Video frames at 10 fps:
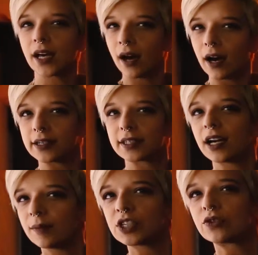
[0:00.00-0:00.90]

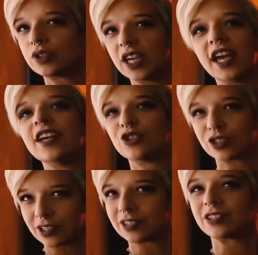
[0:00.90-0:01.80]
heart comes through the
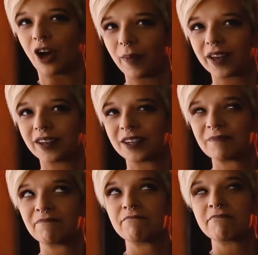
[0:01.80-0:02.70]
agency's stomach.
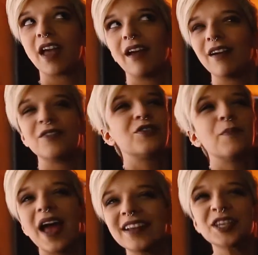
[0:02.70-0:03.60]

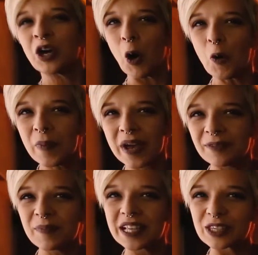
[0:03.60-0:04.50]
Romantic
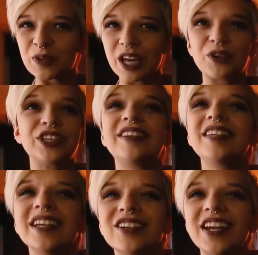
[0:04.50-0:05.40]
homemade meals with our
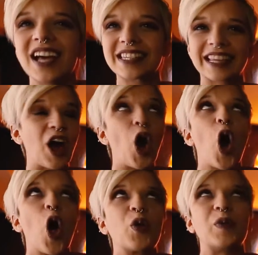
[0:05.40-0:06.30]
dear Nestle
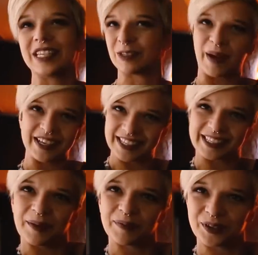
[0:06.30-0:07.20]
always
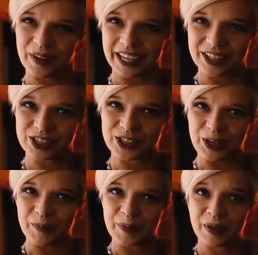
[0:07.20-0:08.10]
spices up the
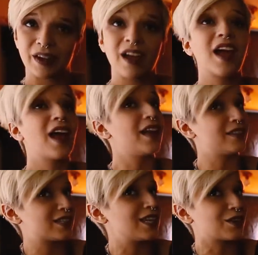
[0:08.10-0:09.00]
relationship.
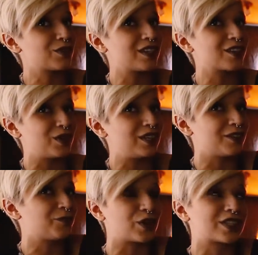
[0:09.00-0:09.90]
And the secret
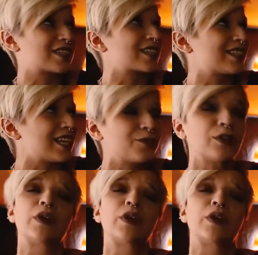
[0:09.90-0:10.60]
ingredient for a successful